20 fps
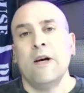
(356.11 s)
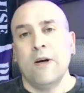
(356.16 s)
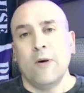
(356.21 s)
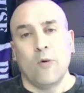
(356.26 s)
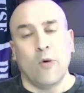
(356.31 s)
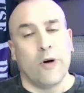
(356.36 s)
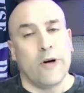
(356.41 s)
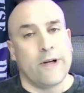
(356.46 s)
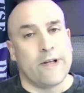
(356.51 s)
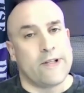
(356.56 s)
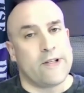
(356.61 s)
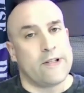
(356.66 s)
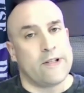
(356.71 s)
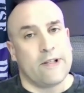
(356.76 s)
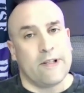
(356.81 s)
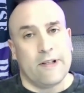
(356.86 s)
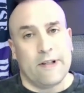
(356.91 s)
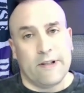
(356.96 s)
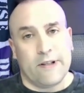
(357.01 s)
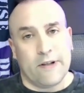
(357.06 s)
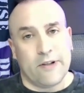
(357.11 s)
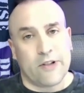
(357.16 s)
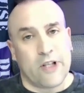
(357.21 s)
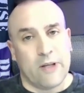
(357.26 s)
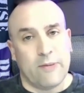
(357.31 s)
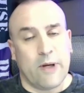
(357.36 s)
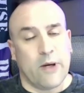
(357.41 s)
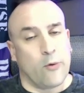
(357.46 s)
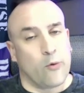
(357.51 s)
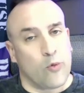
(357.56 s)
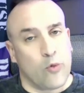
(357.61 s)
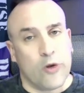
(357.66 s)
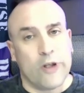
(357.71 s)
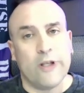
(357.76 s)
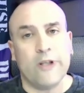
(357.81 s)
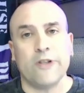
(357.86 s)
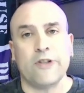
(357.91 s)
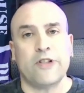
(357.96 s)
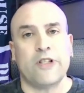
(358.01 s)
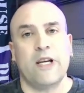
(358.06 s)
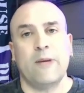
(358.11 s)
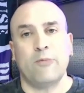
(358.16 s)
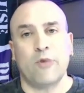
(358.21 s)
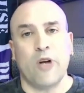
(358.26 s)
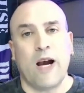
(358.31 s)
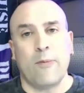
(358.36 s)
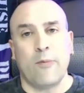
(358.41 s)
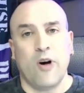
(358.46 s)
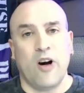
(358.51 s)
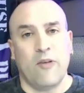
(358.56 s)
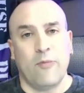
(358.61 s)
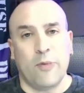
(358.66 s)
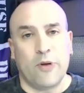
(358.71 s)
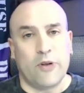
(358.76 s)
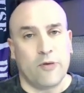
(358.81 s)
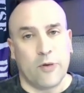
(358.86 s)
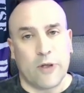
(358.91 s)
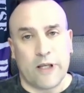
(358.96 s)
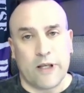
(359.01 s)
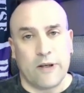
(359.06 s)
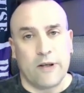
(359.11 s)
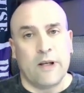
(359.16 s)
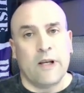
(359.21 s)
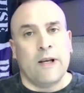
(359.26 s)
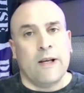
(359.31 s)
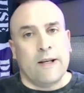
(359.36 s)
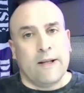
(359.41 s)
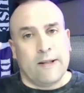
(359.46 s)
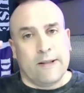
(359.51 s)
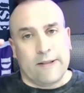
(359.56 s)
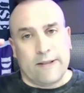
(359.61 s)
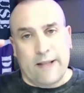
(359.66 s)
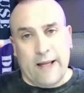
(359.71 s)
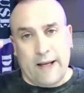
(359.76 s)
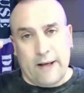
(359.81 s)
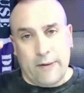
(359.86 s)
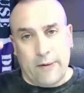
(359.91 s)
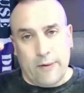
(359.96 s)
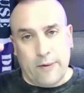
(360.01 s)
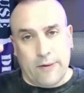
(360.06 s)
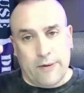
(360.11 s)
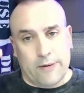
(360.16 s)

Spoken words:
whereas there's going to be a real steep drop off between that